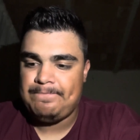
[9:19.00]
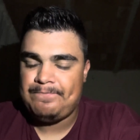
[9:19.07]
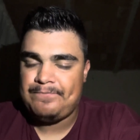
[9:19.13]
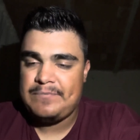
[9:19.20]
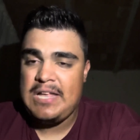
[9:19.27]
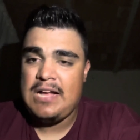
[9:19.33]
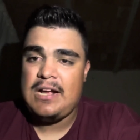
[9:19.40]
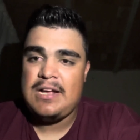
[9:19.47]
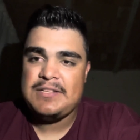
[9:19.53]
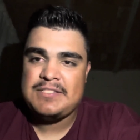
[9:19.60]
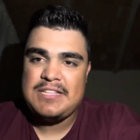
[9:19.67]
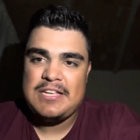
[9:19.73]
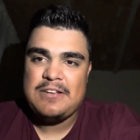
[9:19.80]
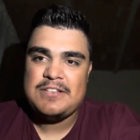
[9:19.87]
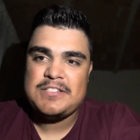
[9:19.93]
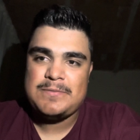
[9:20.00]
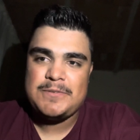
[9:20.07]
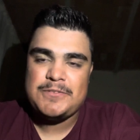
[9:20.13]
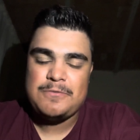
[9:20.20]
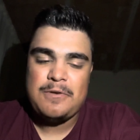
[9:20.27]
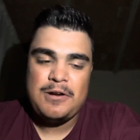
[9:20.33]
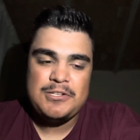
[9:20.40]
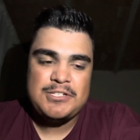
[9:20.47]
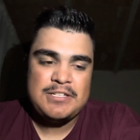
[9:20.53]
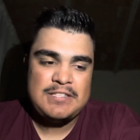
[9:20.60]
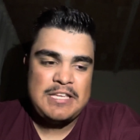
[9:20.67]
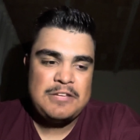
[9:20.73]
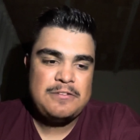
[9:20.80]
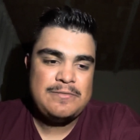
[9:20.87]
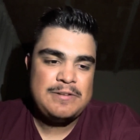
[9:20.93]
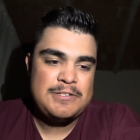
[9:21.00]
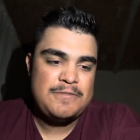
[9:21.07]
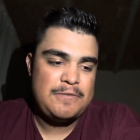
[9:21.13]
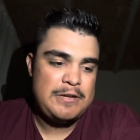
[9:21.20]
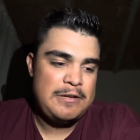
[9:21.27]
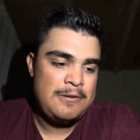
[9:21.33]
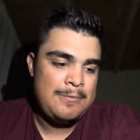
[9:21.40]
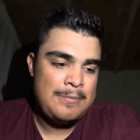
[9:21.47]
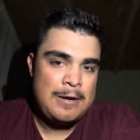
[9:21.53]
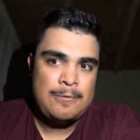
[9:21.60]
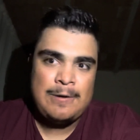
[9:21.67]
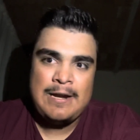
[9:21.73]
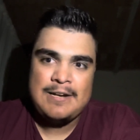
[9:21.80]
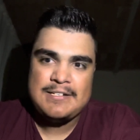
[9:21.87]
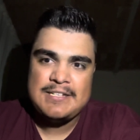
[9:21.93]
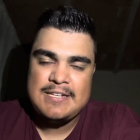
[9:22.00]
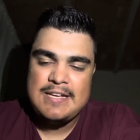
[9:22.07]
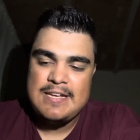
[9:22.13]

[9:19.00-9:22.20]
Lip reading: yeah, guys, thank you guys so much for watching. Thank you much for hearing my rant.